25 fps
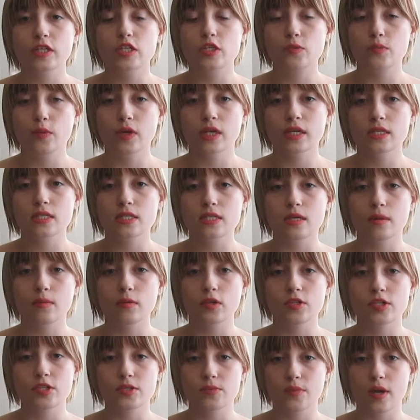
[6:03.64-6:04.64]
spring
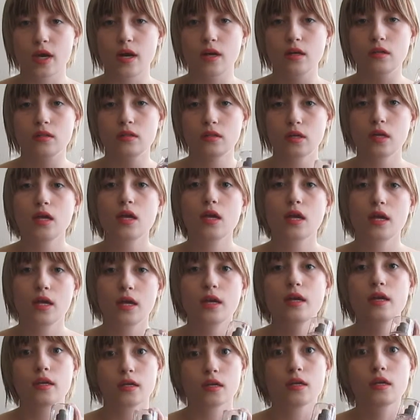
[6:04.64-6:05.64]
summer smell,
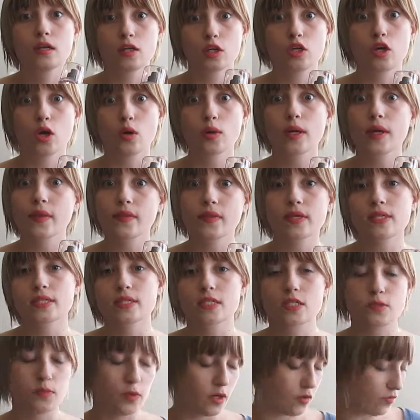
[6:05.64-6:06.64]
go get this.
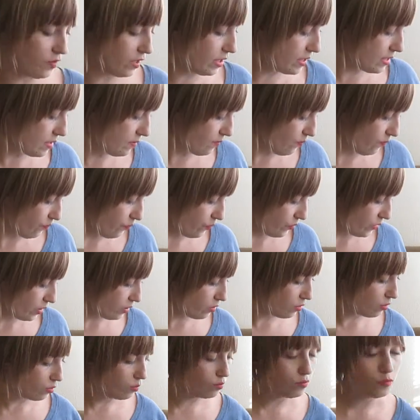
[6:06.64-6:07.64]
It's perfect.
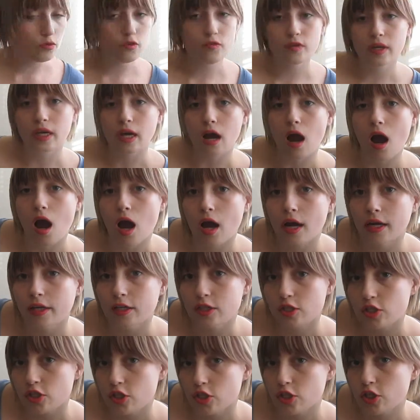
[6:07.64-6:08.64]
Moving
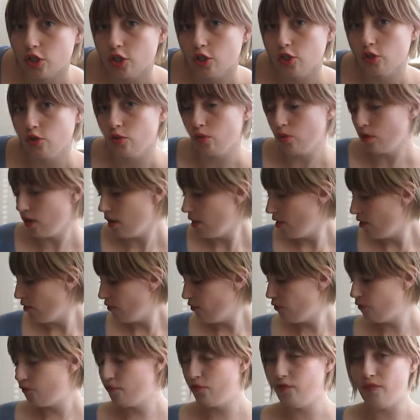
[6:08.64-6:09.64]
on to
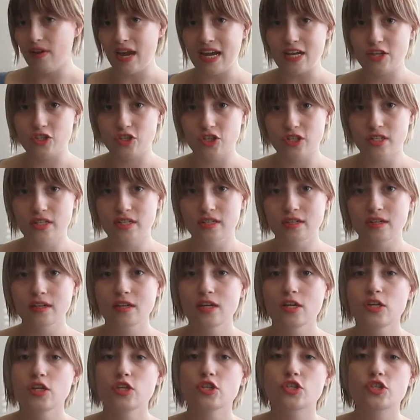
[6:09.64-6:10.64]
fashion.
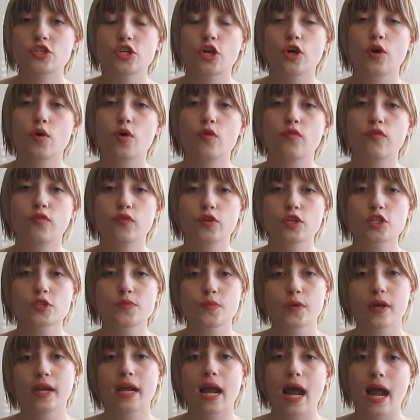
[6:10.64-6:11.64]
So for
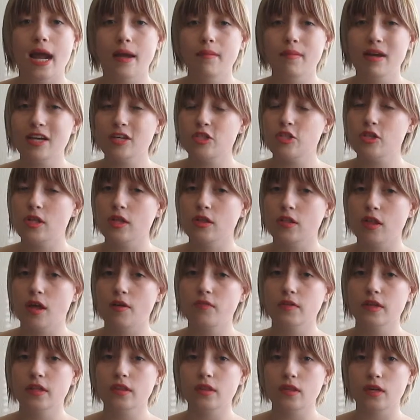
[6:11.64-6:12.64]
spring, I'm actually
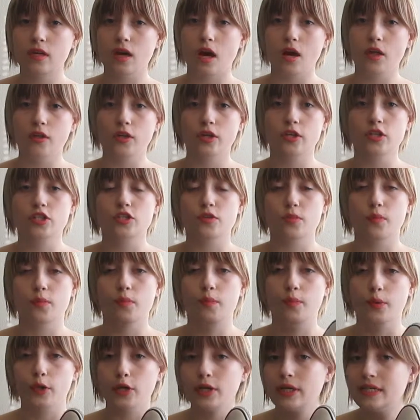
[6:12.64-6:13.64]
loving the colors
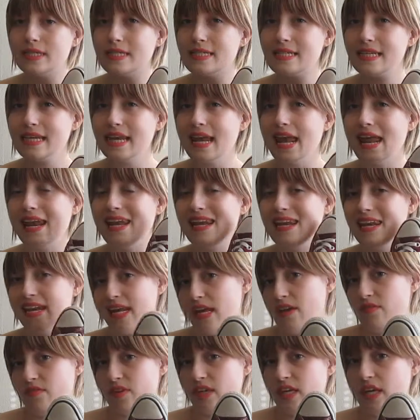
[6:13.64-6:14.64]
burgundy and
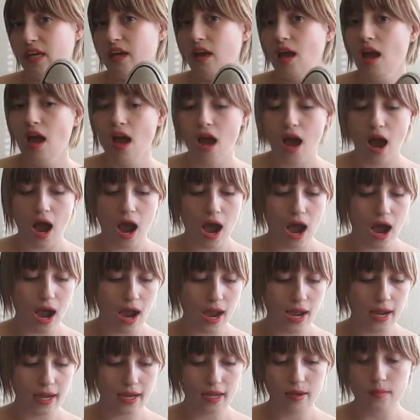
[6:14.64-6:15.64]
navy.
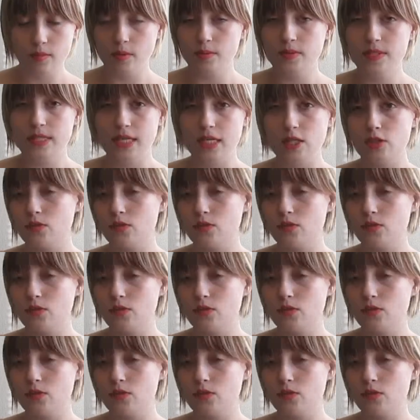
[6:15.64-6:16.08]
I am obsessed